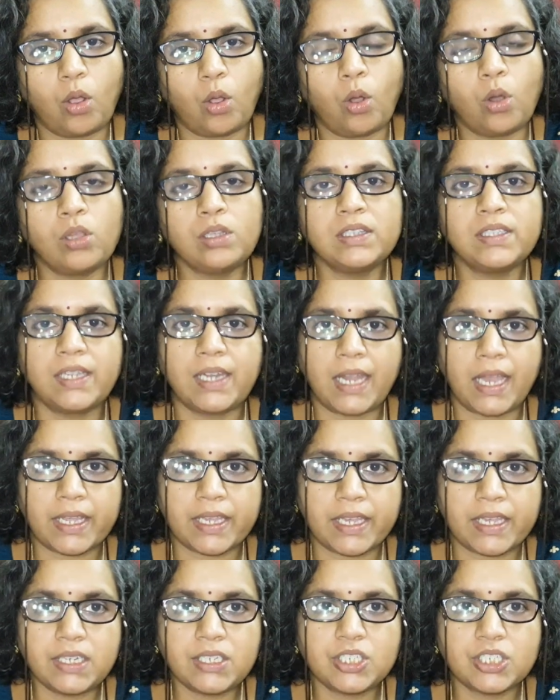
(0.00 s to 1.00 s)
all the
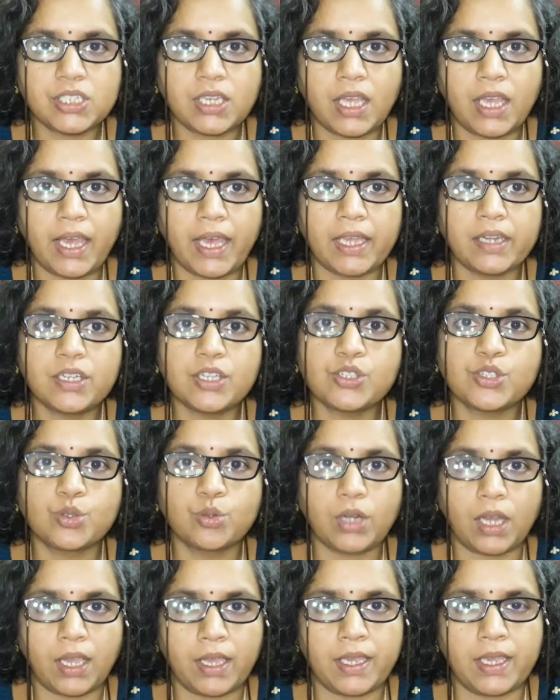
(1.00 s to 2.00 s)
luggage, and a
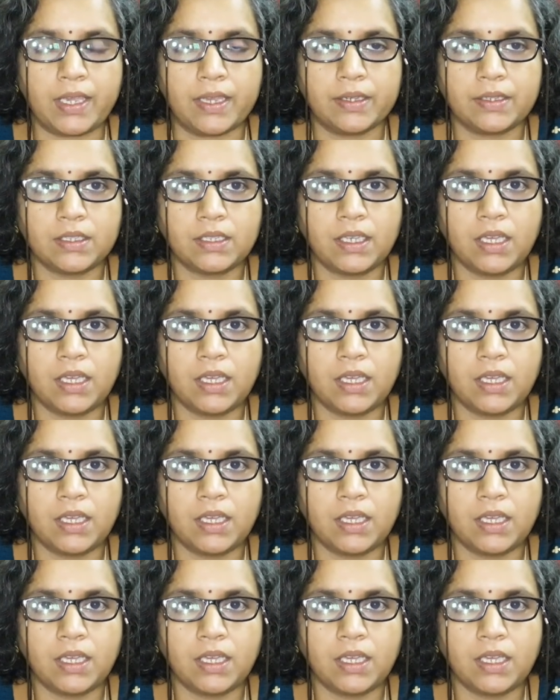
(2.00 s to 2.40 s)
surahi.